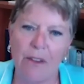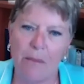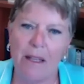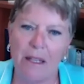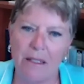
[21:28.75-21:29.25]

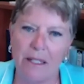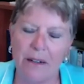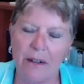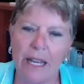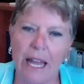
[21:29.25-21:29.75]

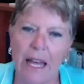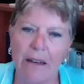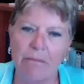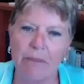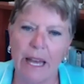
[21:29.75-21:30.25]
military
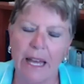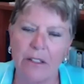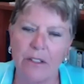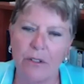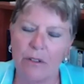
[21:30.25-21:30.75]
and,
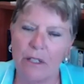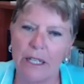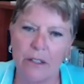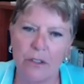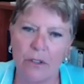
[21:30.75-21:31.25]
and
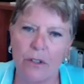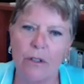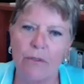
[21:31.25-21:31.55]
certainly serve